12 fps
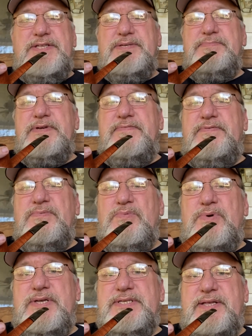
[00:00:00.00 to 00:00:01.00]
some different
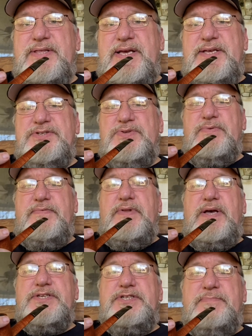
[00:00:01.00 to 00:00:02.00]
ones. I think it's sort of
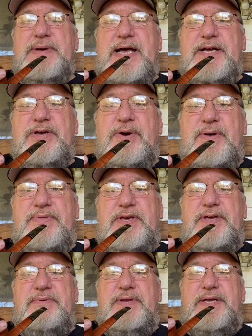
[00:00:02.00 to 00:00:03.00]
like tobacco. I
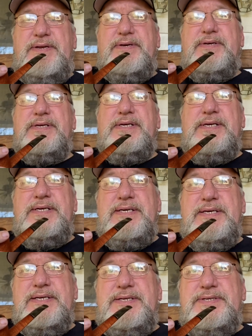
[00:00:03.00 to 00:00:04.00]
think you need
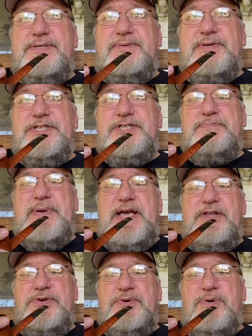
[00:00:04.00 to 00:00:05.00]
to
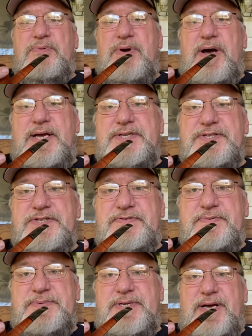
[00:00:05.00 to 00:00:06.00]
expand your horizons
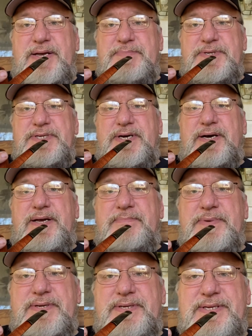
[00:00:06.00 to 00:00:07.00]
from time to time,
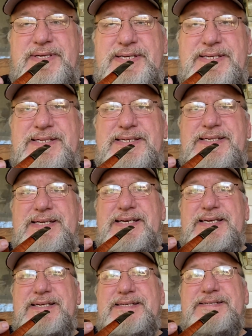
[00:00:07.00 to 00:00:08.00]

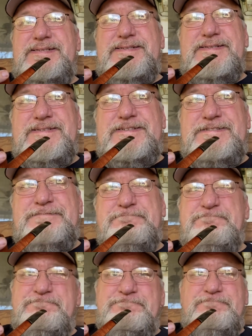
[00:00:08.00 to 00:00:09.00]
and
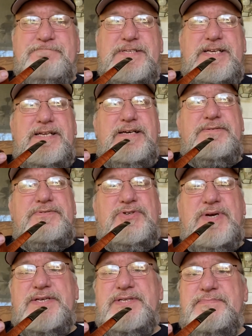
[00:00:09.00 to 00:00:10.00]
you know,
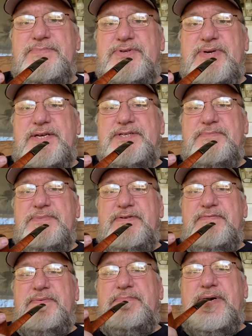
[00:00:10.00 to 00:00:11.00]
try some
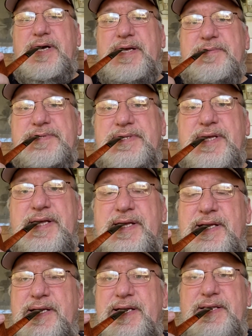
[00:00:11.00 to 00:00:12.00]
different pipes.
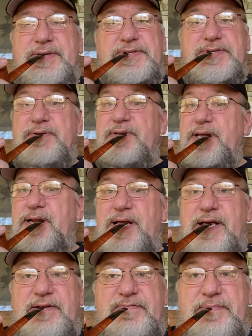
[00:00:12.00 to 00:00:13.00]
And there's certainly a
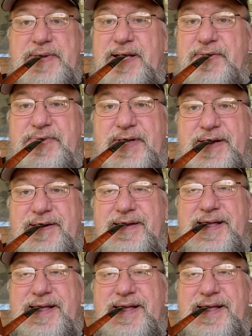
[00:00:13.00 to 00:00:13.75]
lot of them out there.